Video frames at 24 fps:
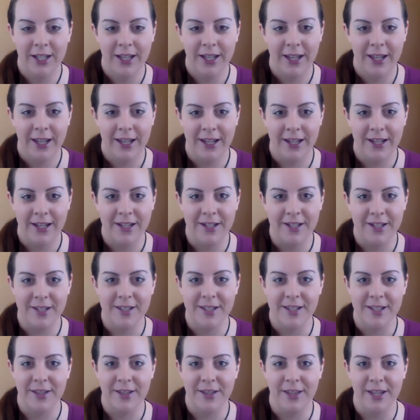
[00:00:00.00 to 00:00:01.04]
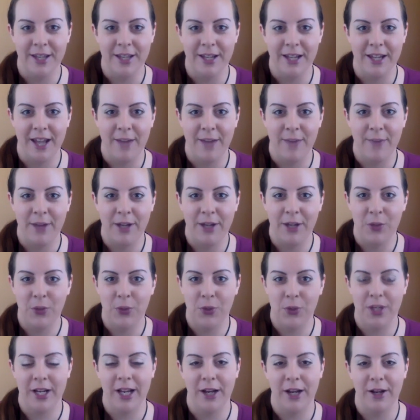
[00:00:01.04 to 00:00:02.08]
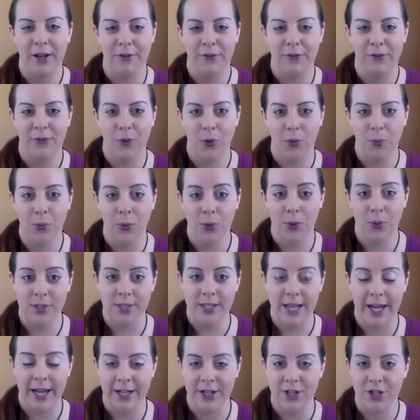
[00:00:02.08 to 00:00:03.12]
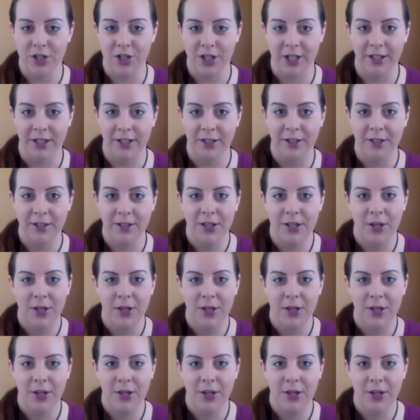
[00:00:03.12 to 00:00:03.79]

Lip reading: He is the campaign coordinator for Roots Action,